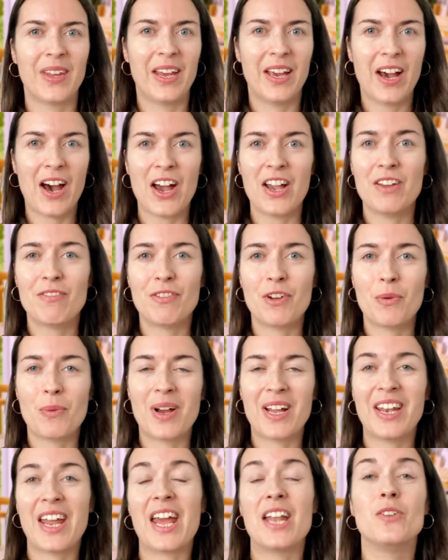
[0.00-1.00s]
Hi
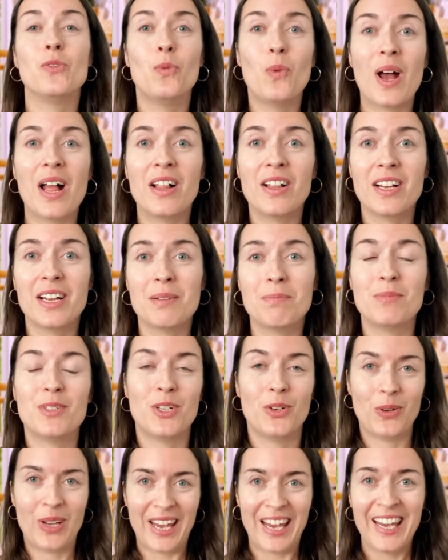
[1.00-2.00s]
everyone and welcome
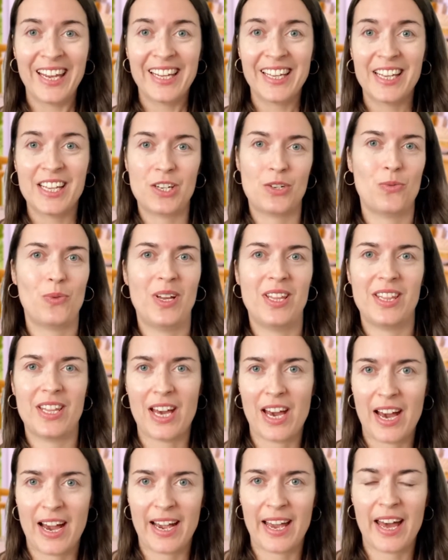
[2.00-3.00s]
to English with
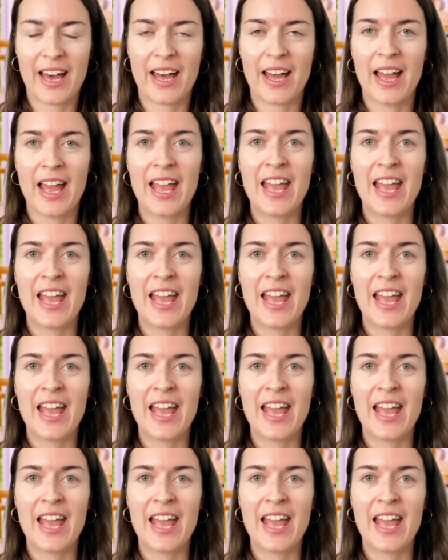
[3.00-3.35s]
Aga.